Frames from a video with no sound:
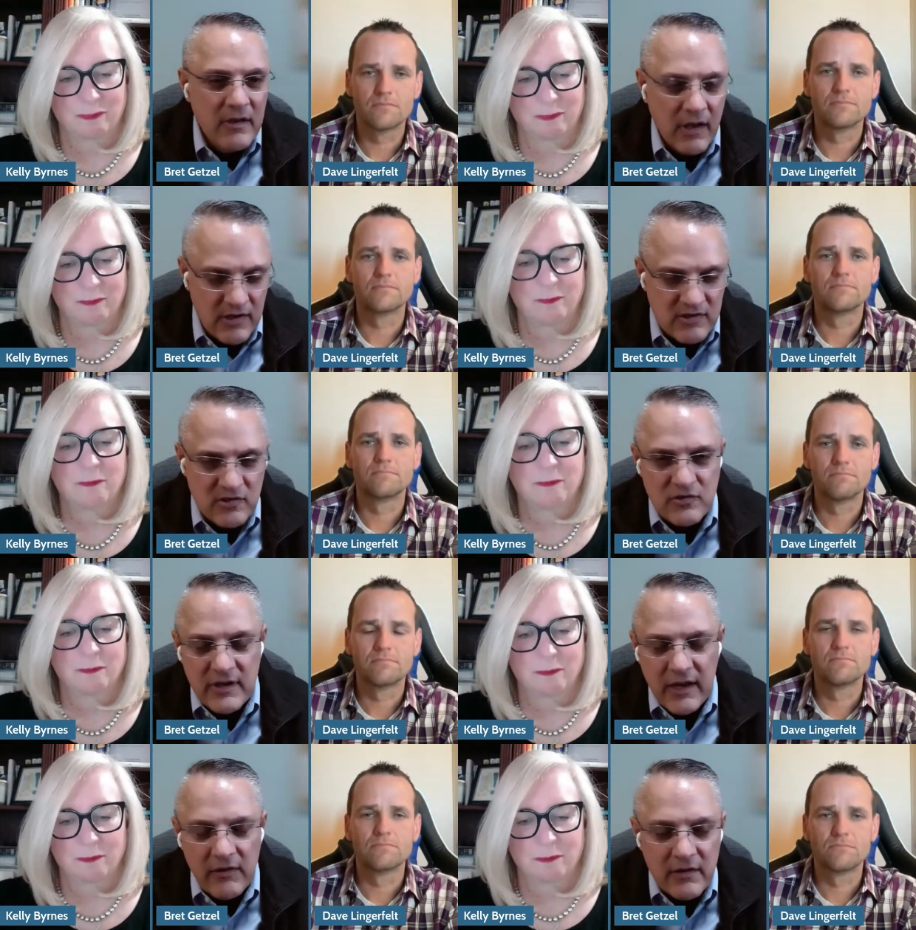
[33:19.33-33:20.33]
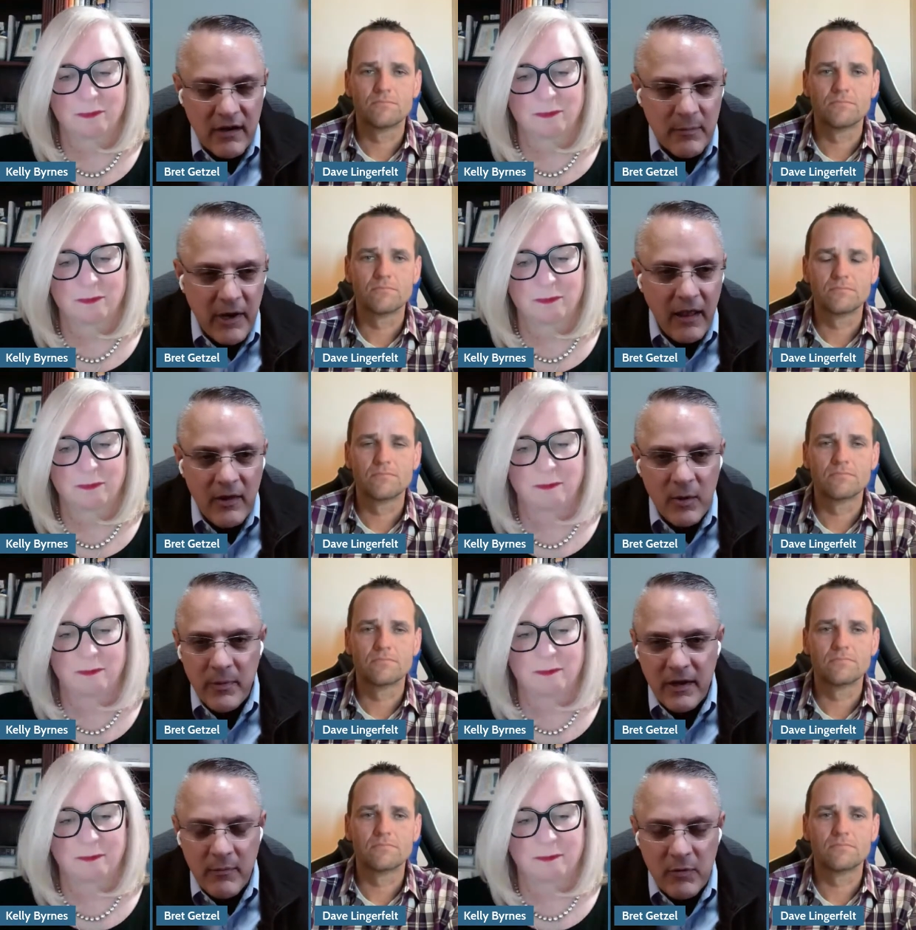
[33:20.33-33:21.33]
Speaker 1: as Kelly talked about a little
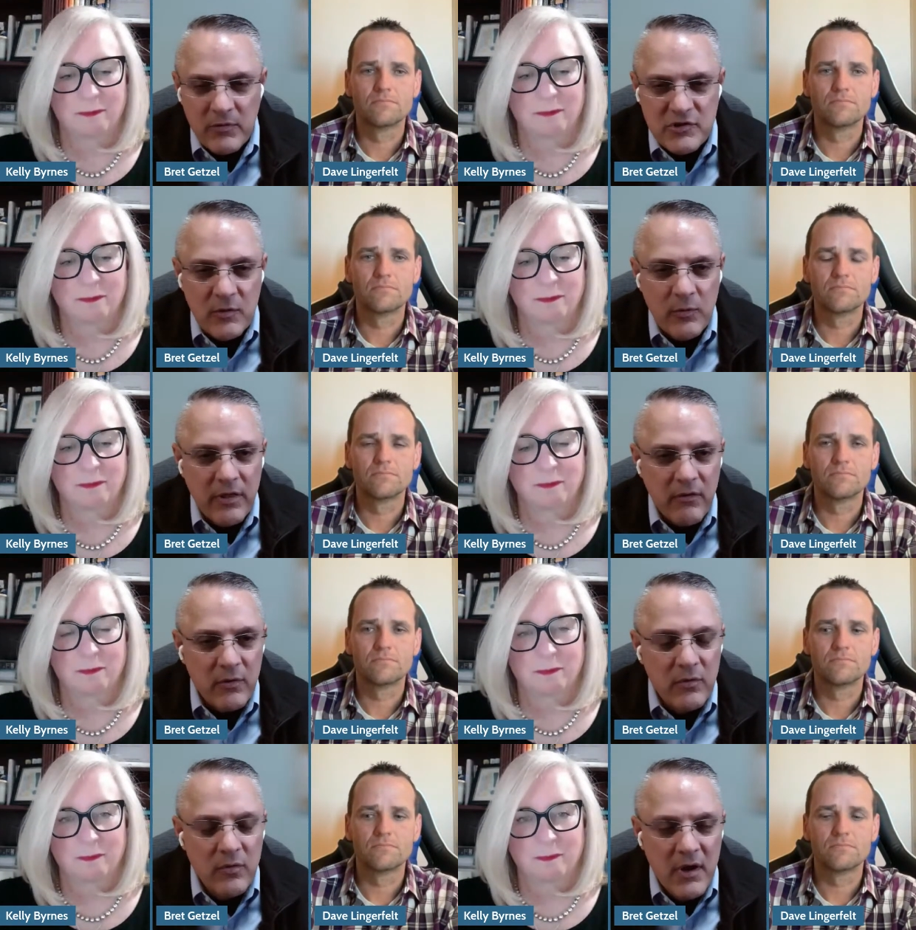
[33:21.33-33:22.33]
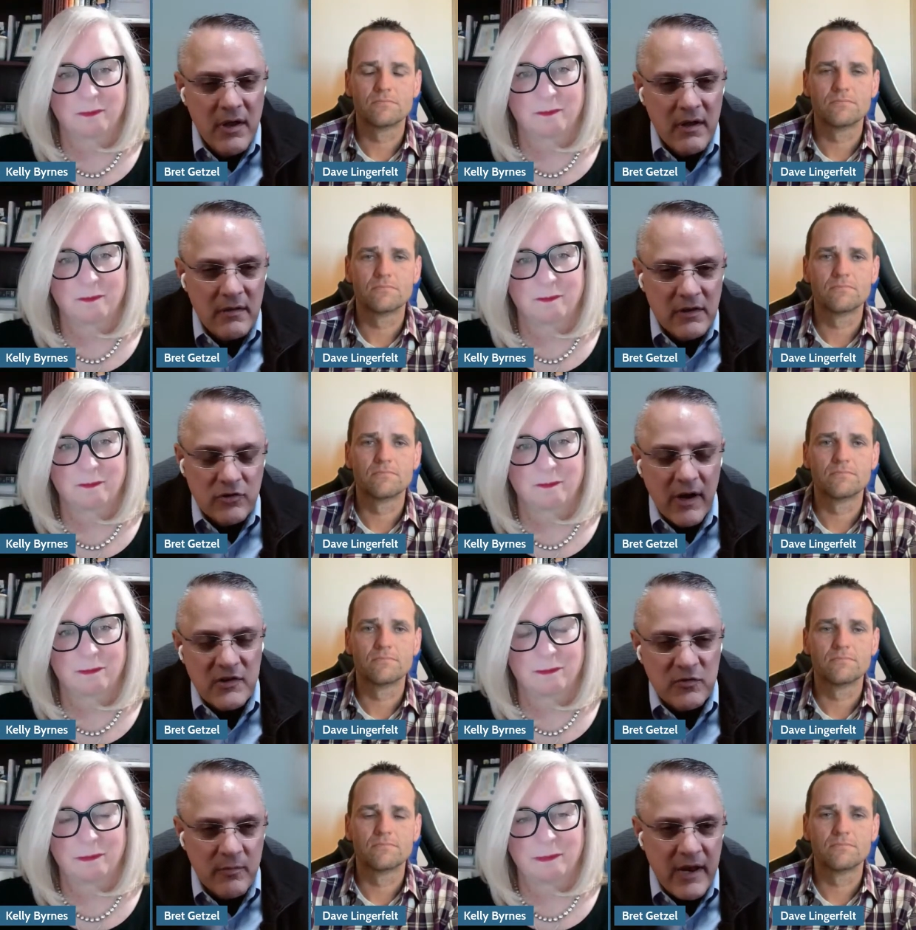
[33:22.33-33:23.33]
bit, I mean, when she went through the
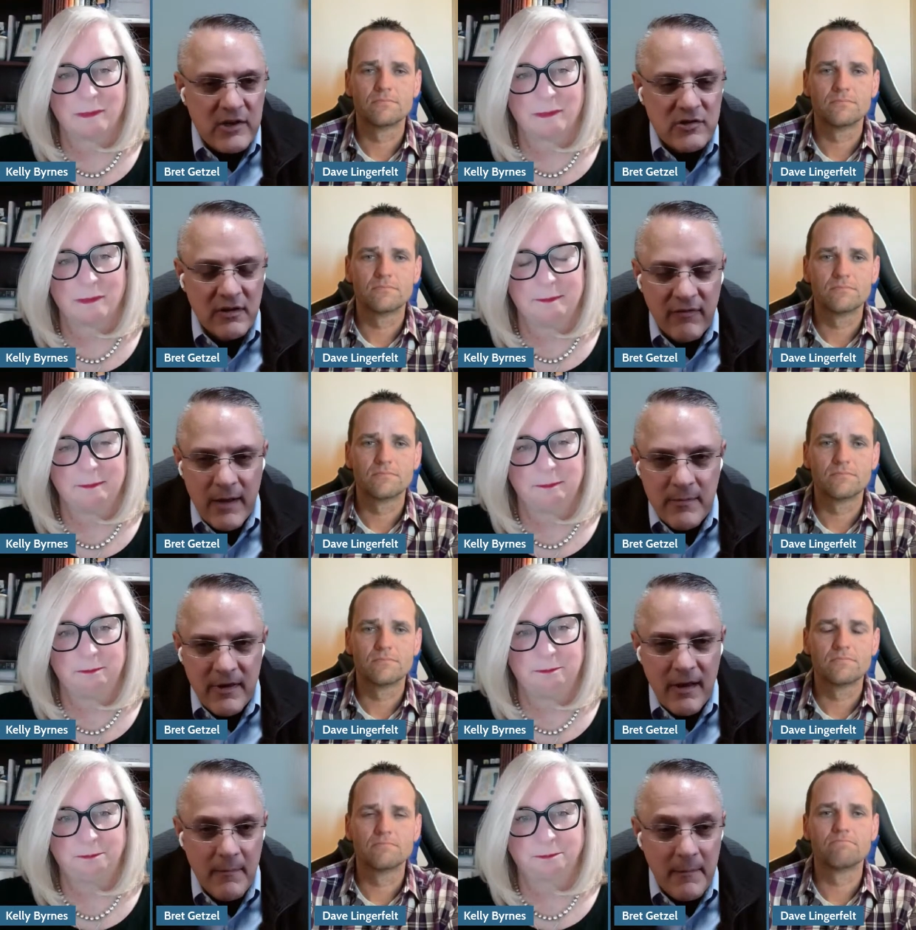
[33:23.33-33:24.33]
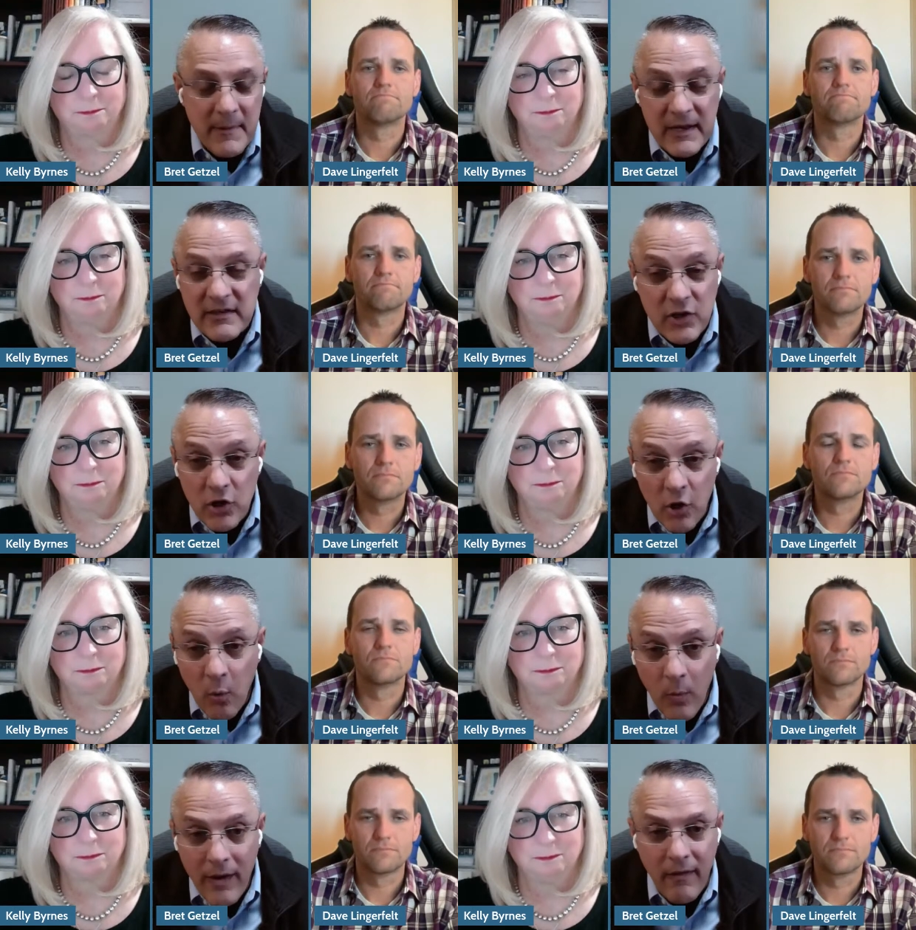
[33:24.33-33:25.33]
transformation of IBM, I mean, it didn't go
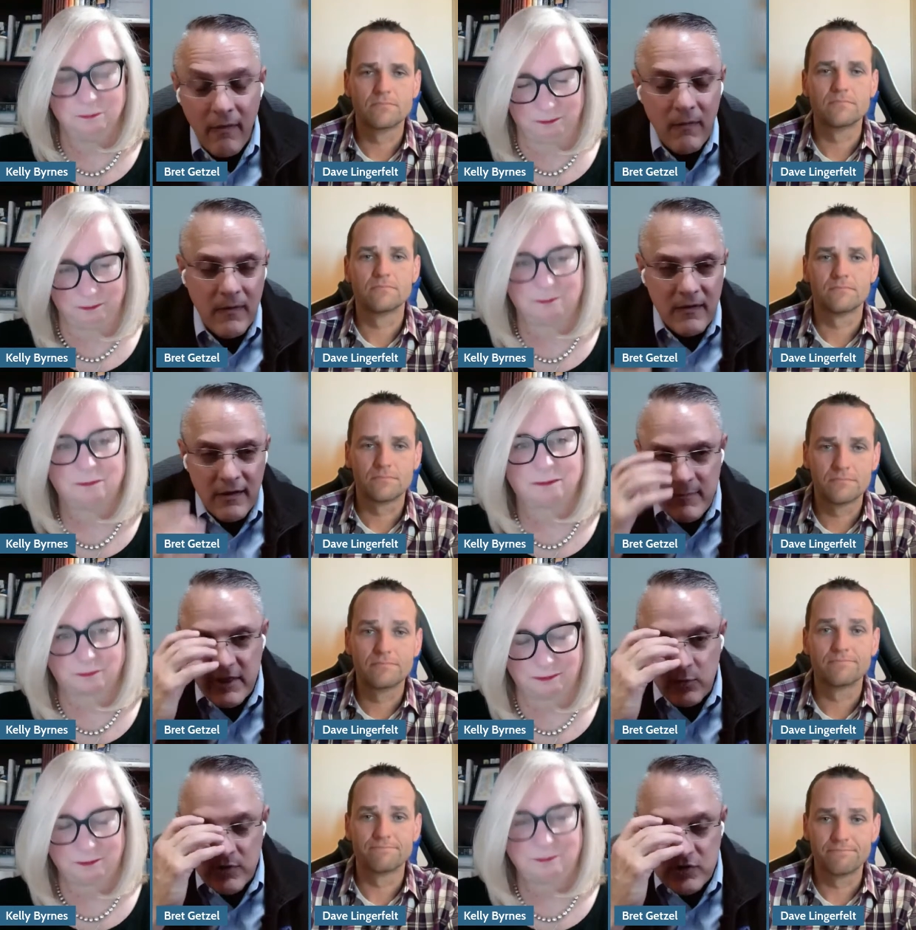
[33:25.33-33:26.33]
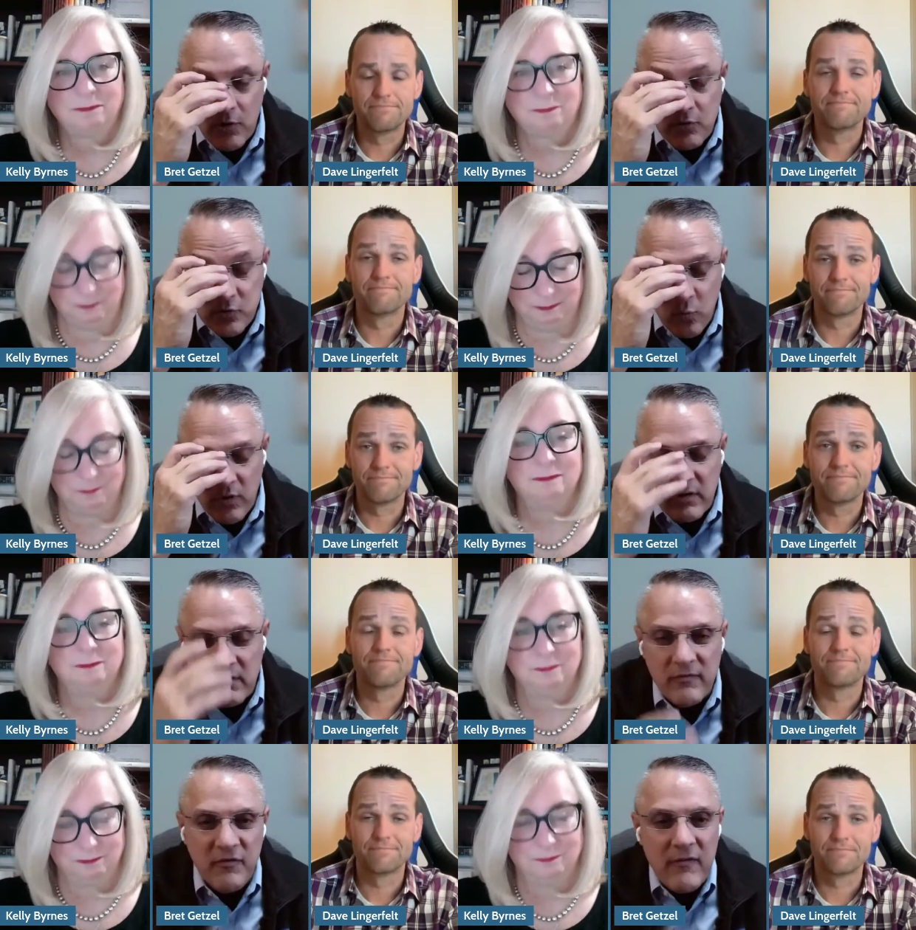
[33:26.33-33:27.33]
well. I mean, the results weren't
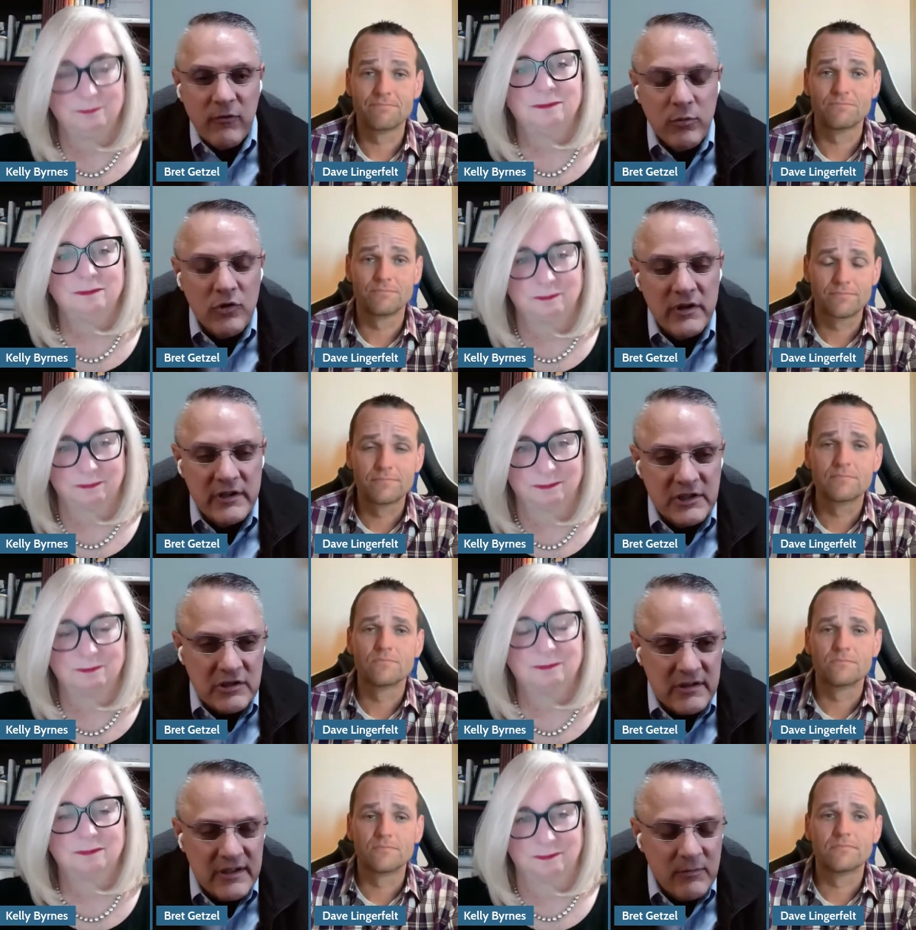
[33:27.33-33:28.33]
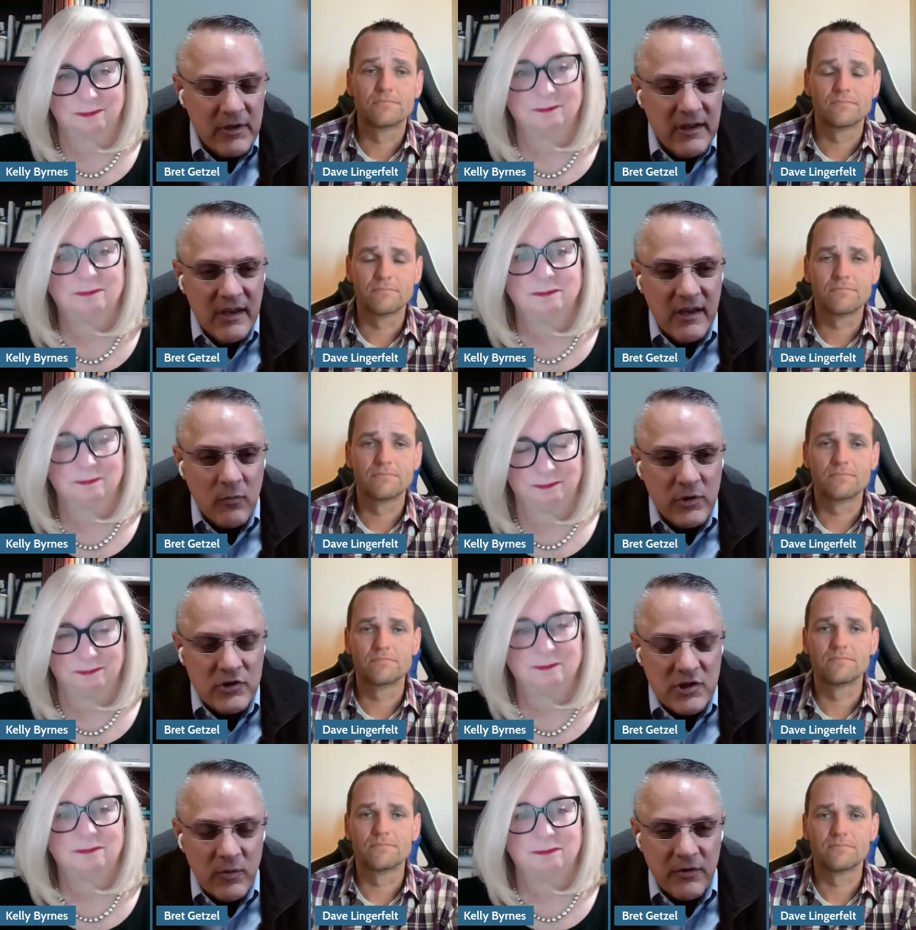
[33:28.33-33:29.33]
favorable initially. I mean, when
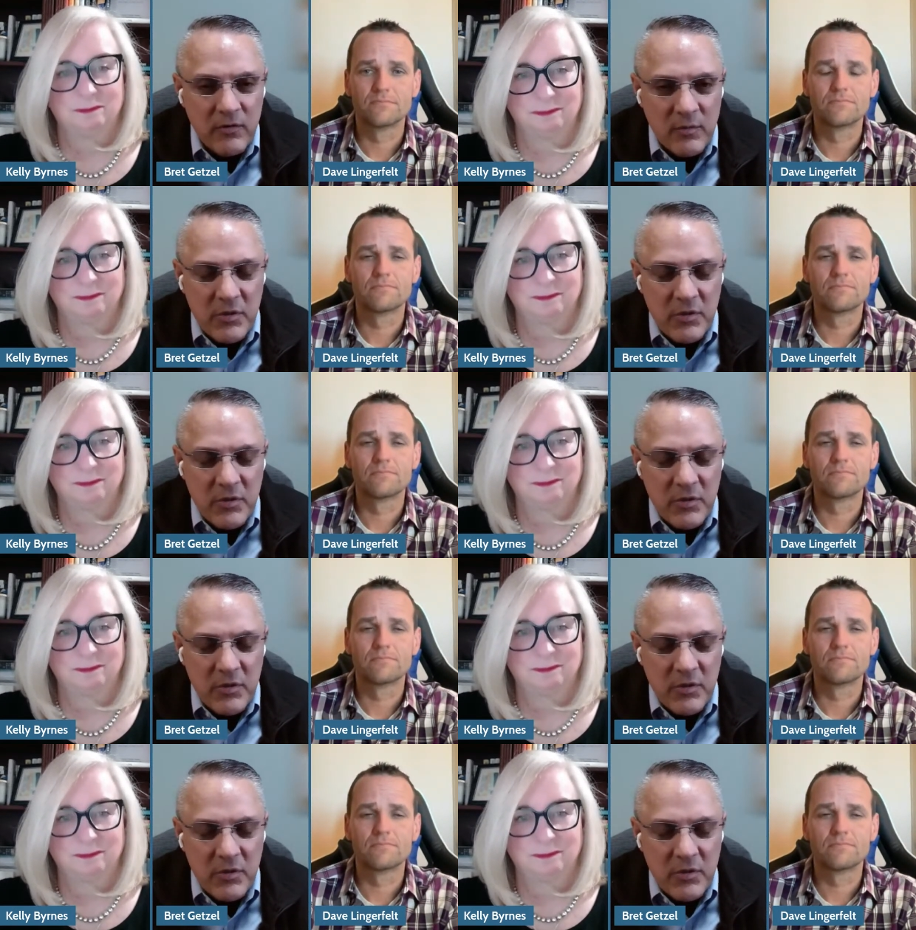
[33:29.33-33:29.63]
she went through the